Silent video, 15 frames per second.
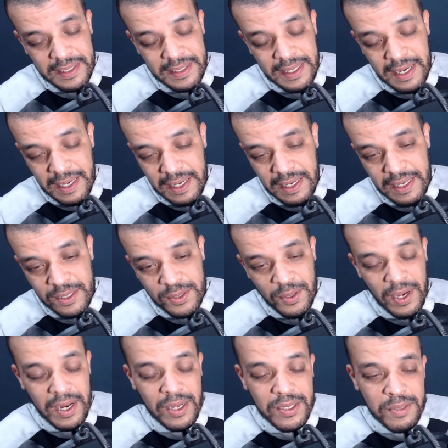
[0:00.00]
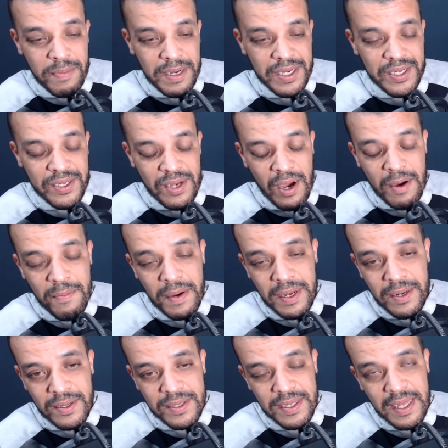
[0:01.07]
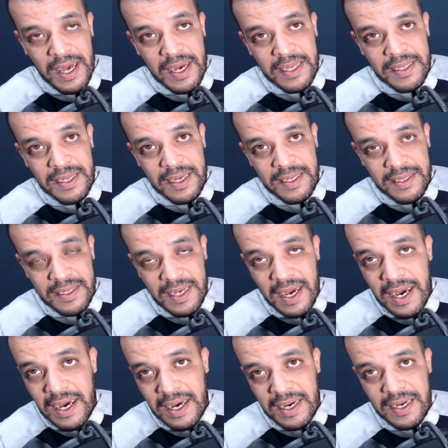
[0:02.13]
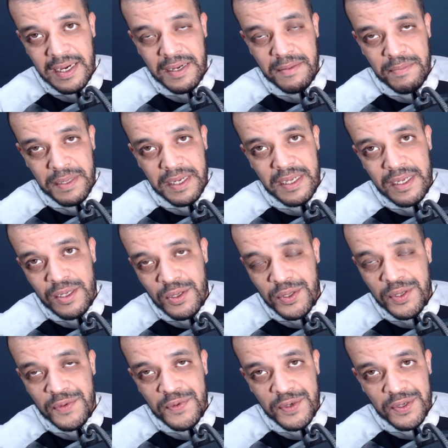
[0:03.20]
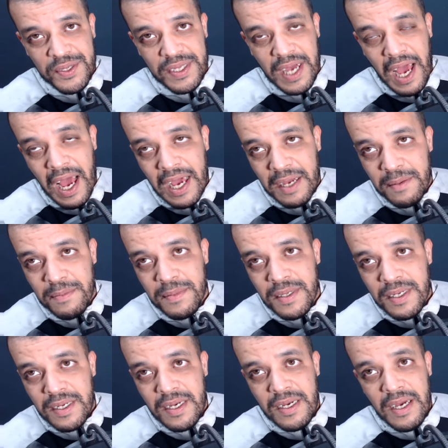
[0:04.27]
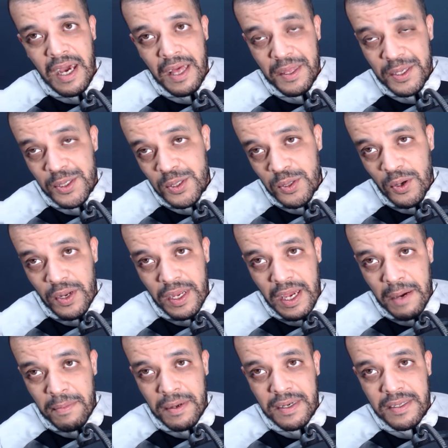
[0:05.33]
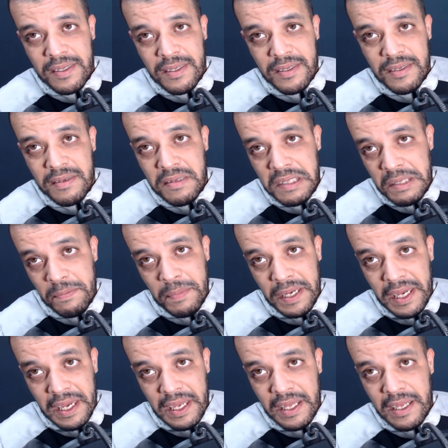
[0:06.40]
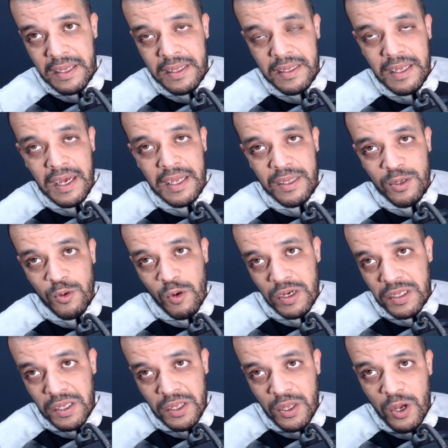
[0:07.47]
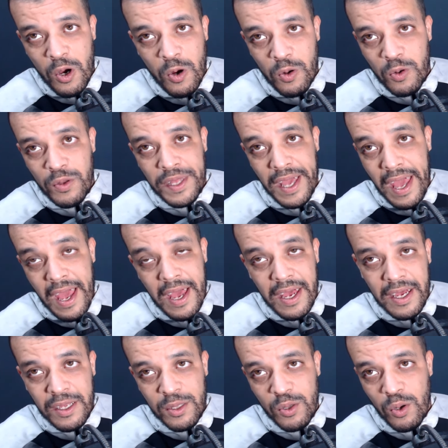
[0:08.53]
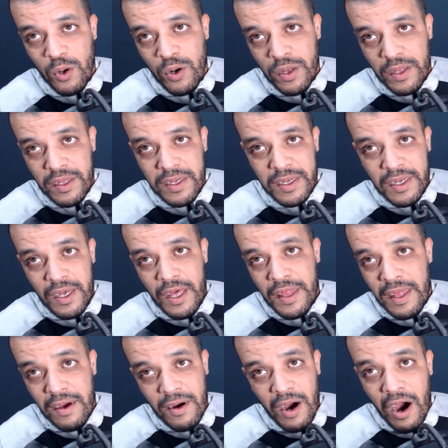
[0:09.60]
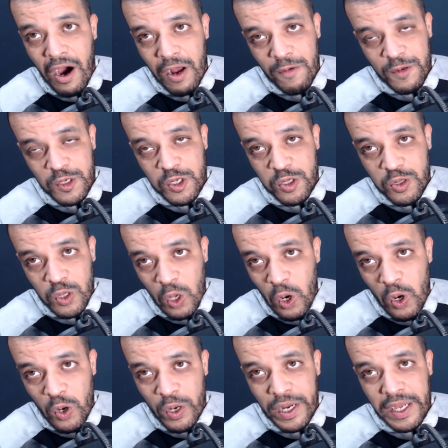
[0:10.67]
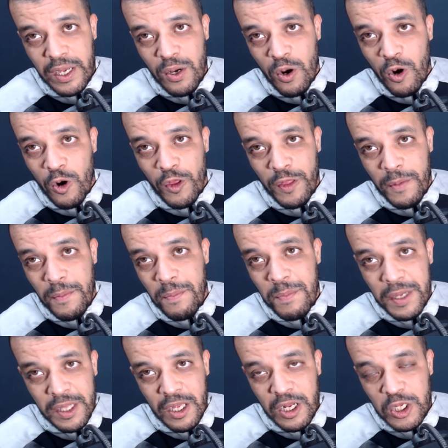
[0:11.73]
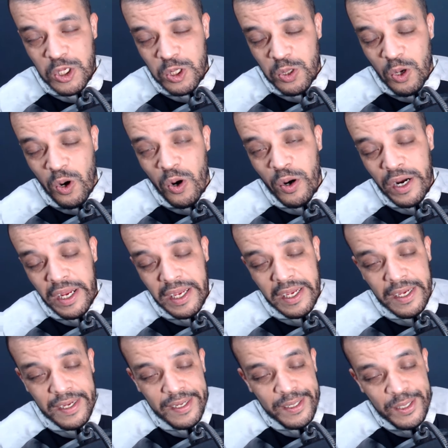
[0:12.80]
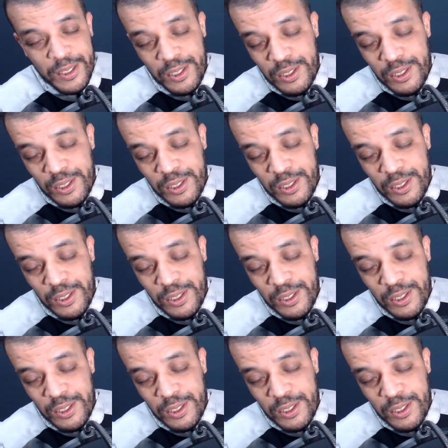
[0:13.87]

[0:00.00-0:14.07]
And yeah, so I lost my job, I lost that, and yeah, being in YouTube for time, and this story about the beginning, and you want to know the end or the half story or the middle story,